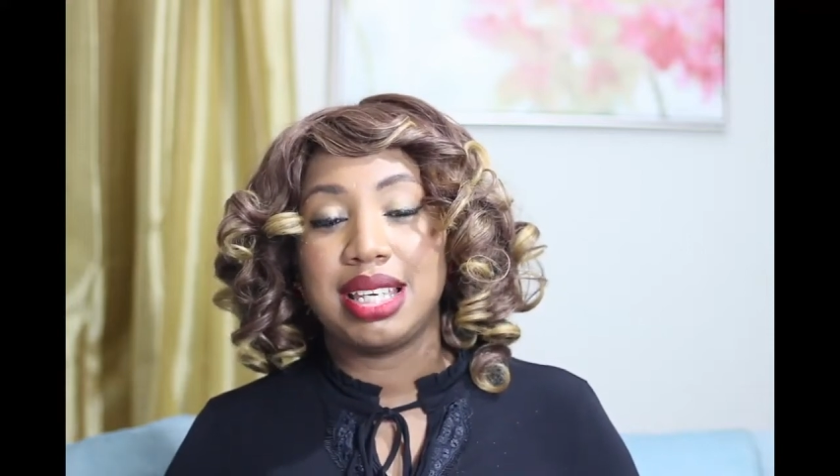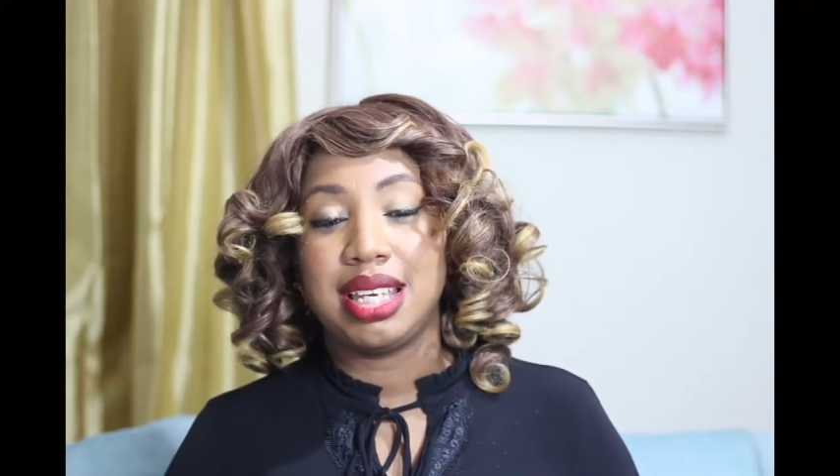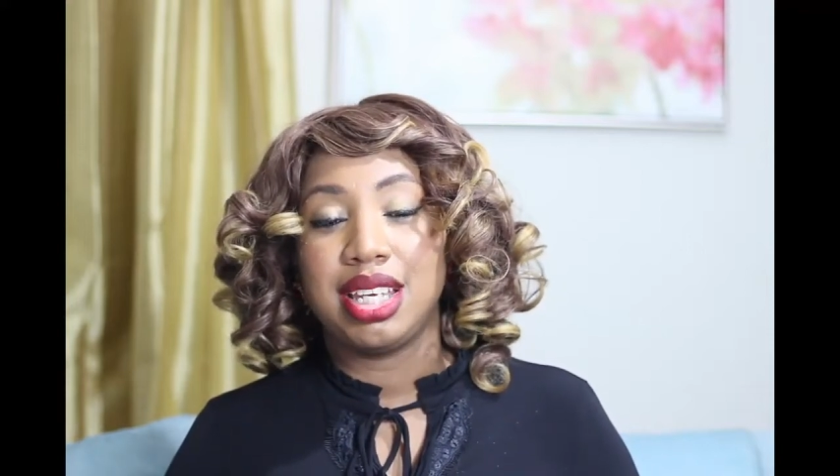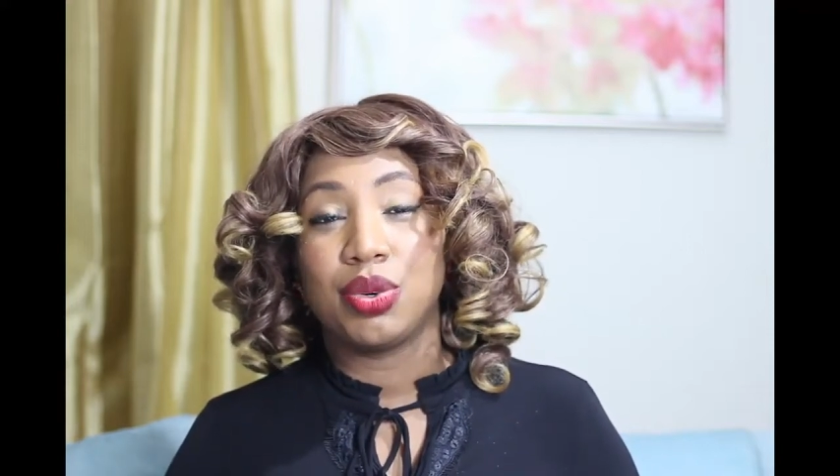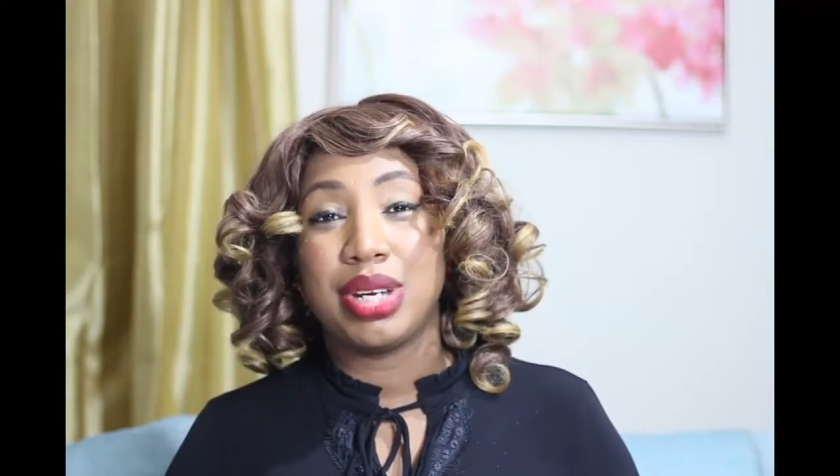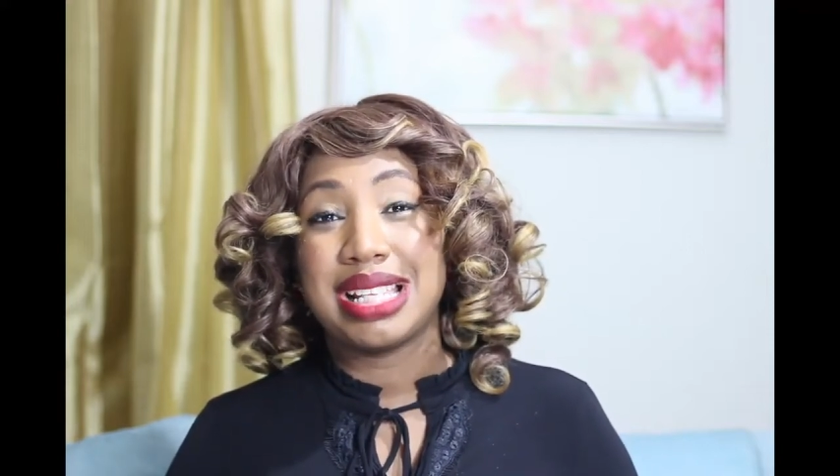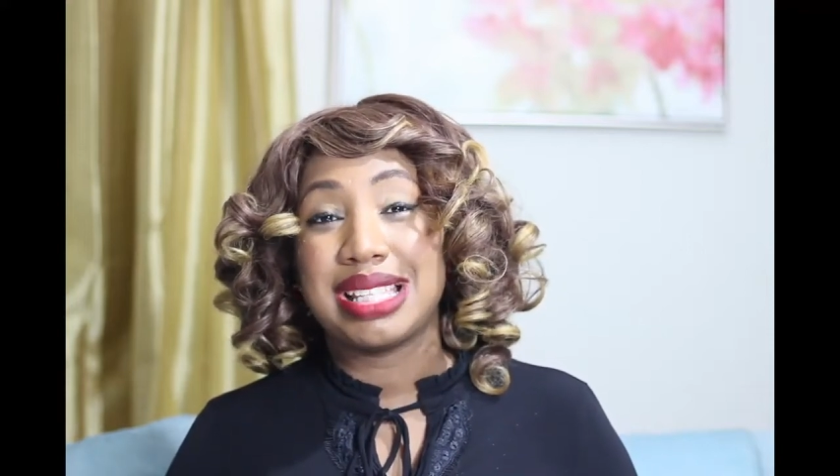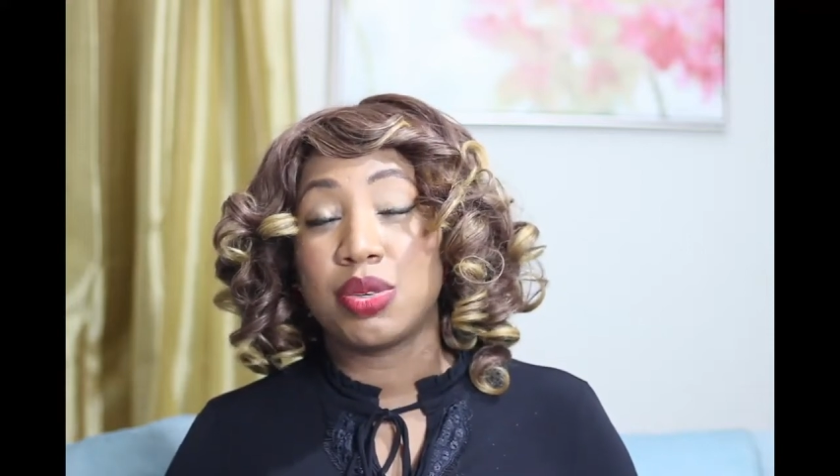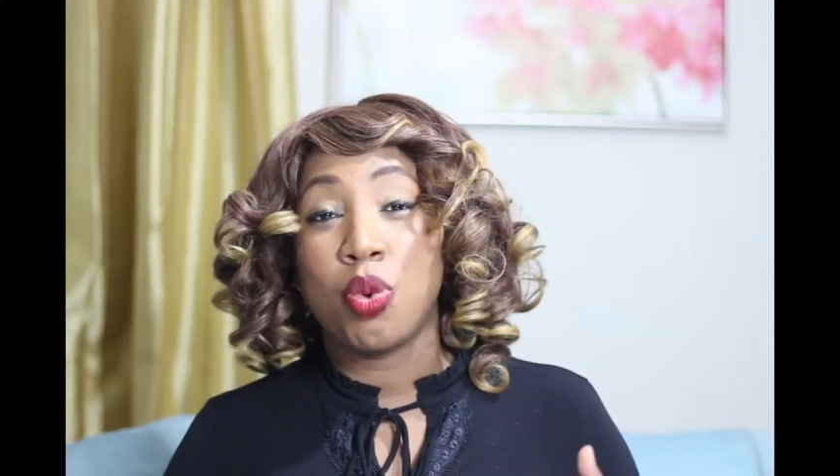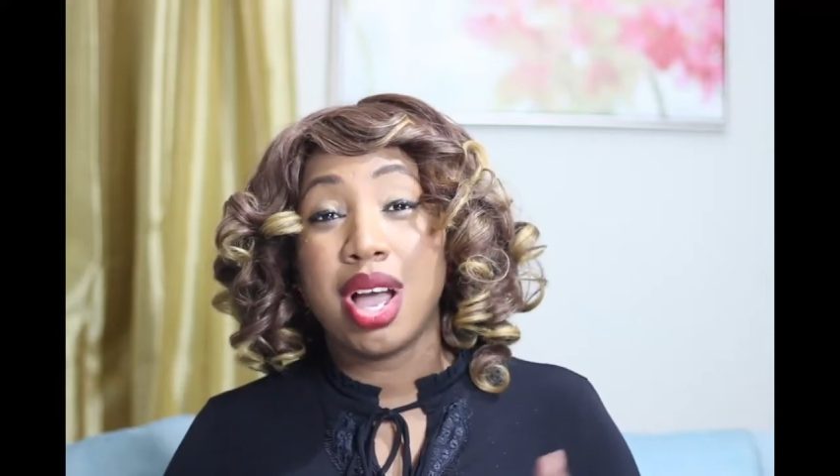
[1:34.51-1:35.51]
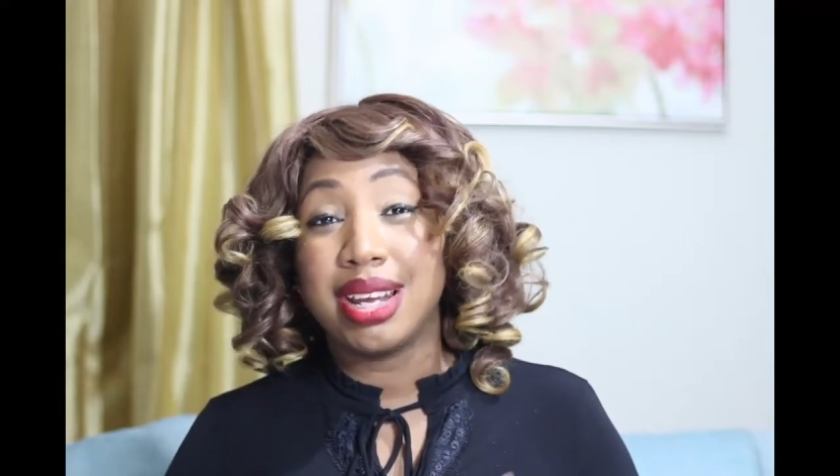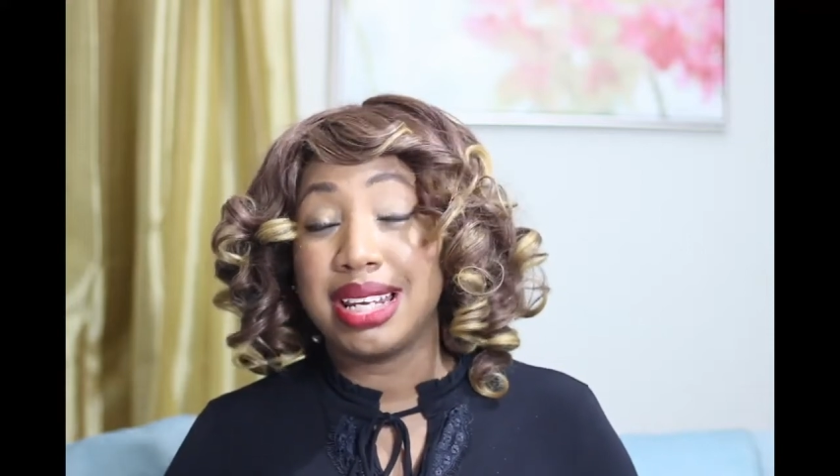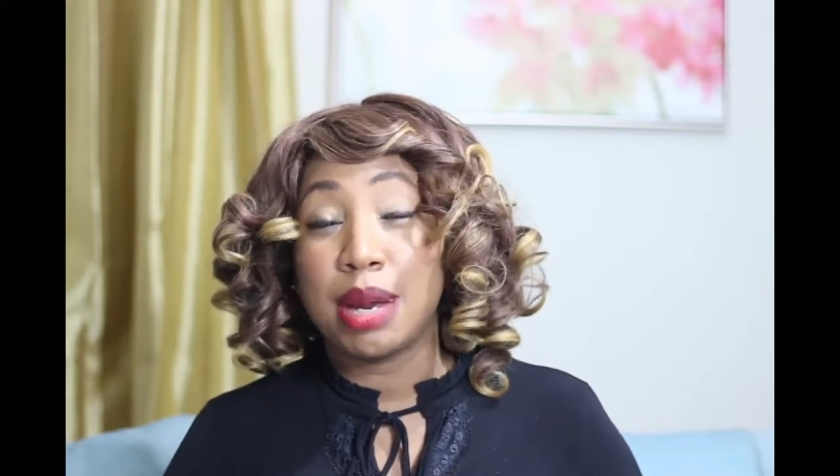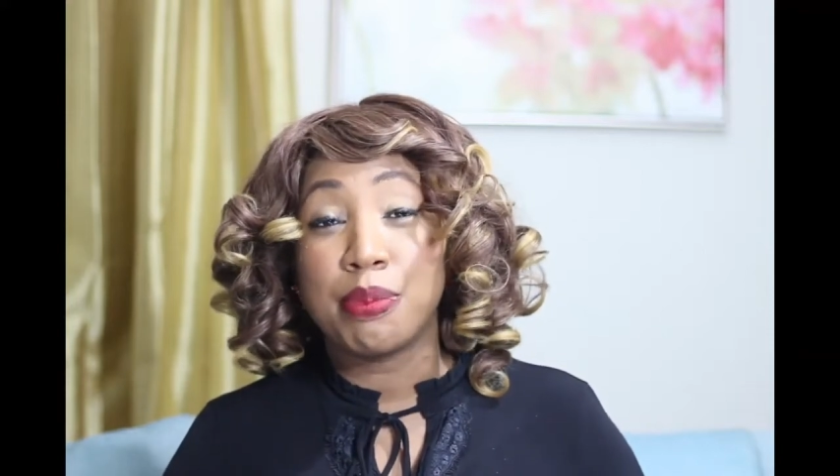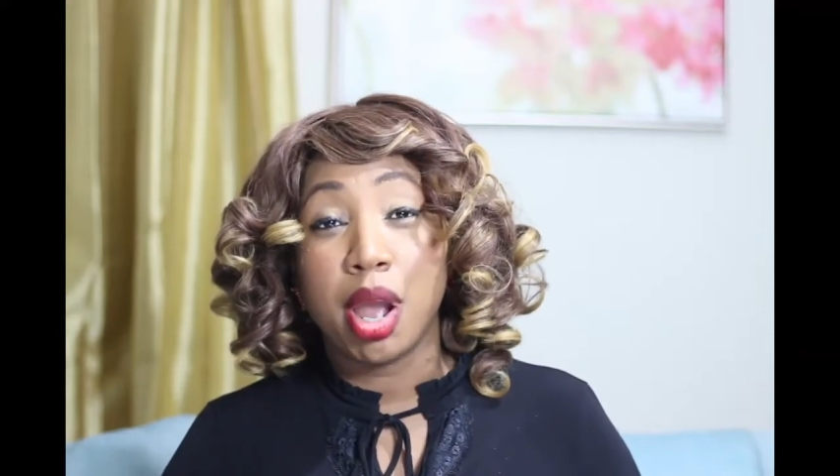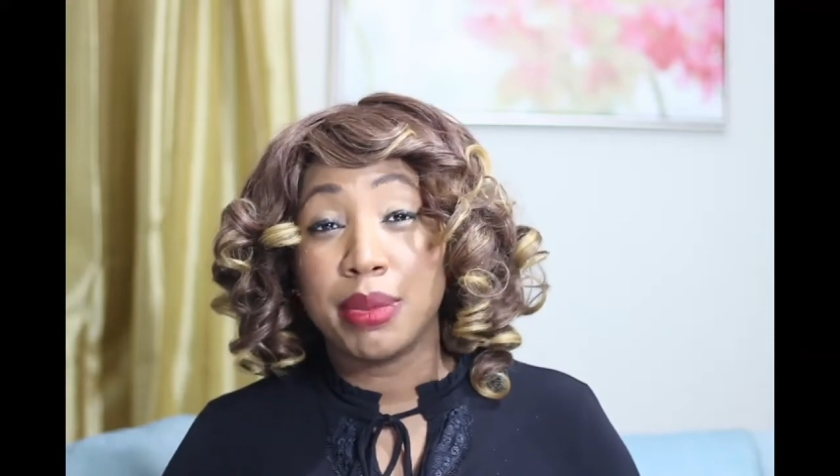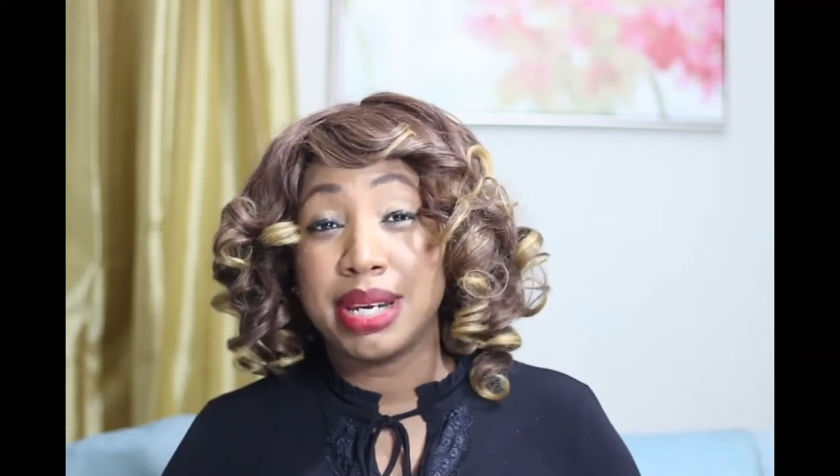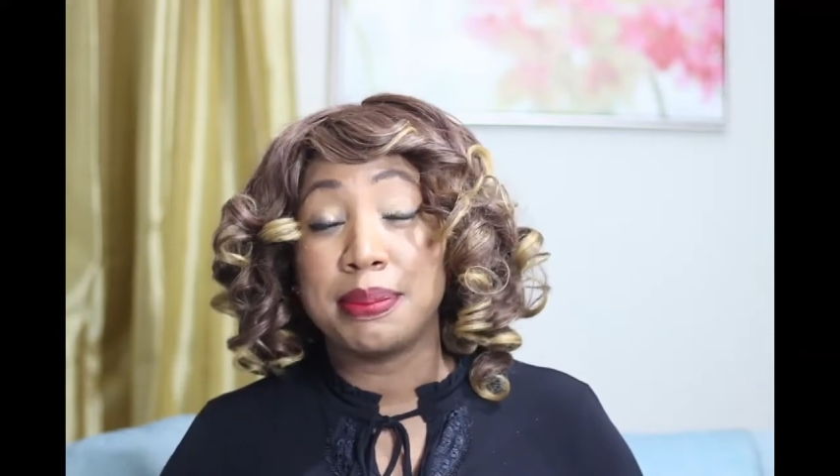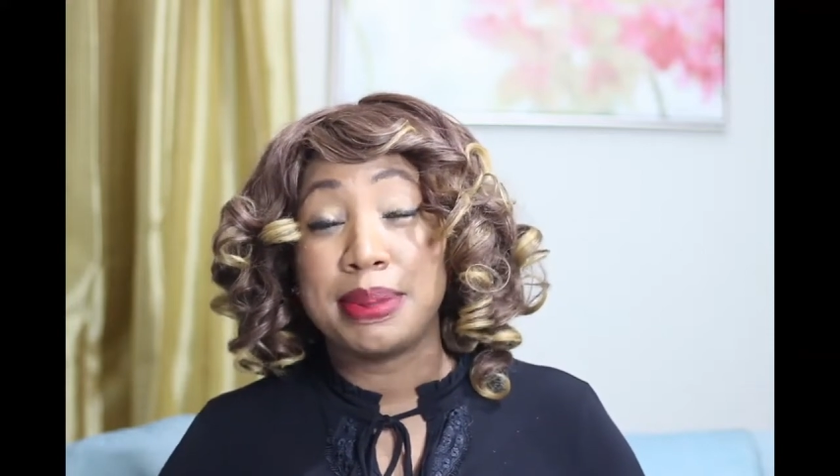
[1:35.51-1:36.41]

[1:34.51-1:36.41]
it's one in a prominent